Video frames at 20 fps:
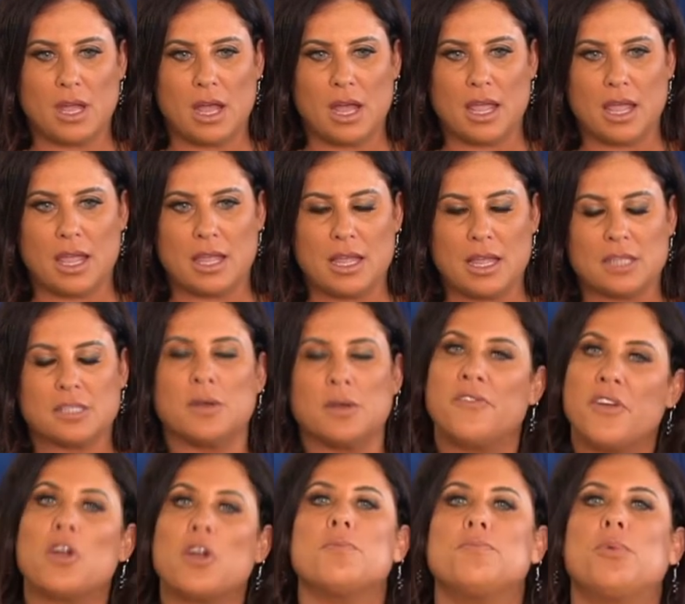it's a
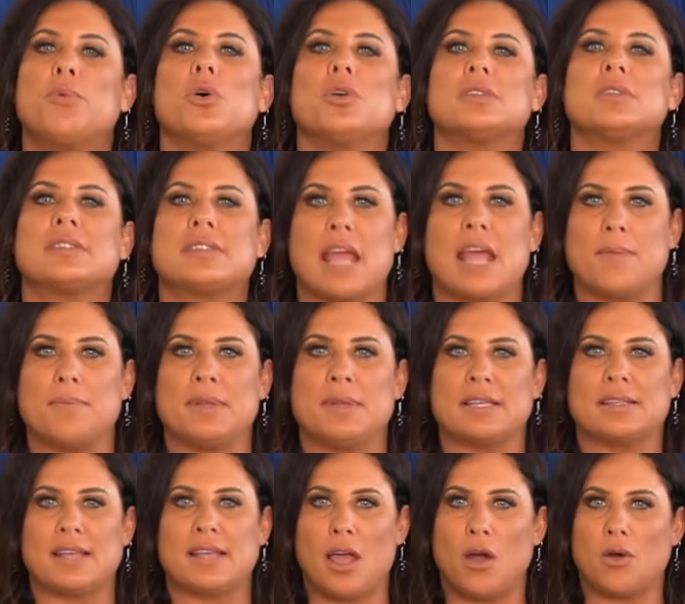very bold statement to
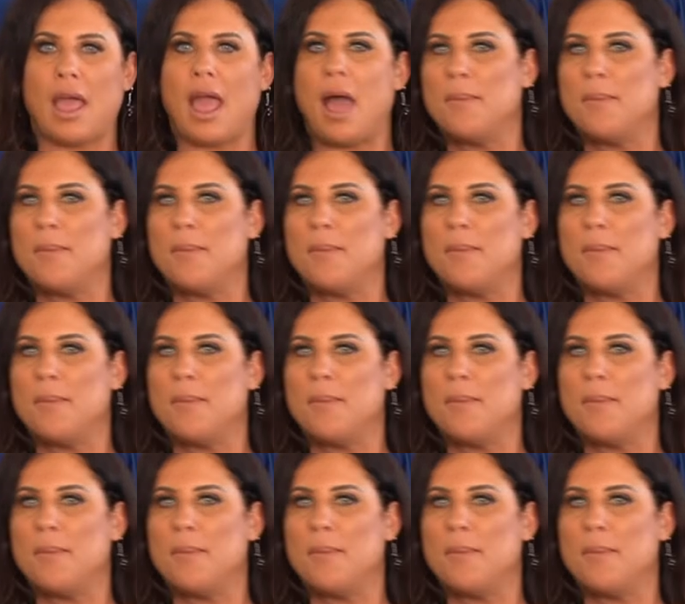say, okay,